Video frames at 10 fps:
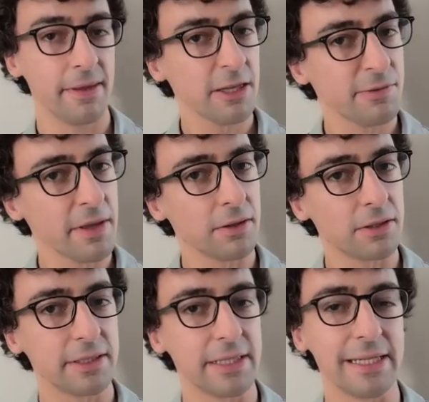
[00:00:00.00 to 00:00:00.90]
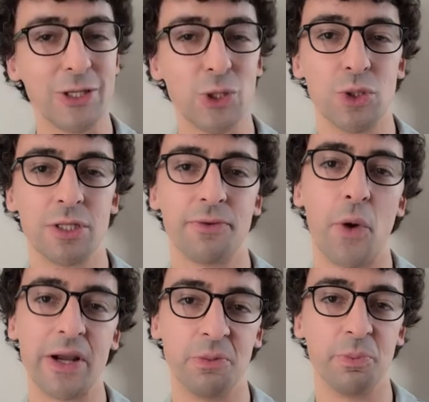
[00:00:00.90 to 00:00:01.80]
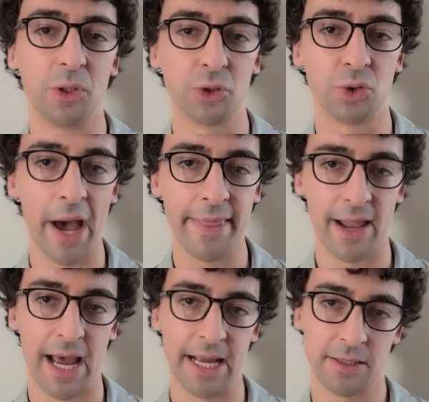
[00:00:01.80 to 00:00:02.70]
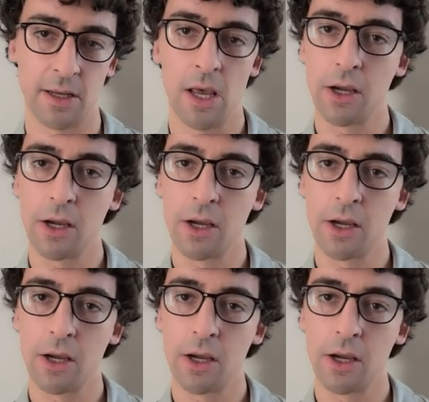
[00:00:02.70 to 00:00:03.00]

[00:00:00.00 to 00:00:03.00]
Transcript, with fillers: This method is used, for example, to analyze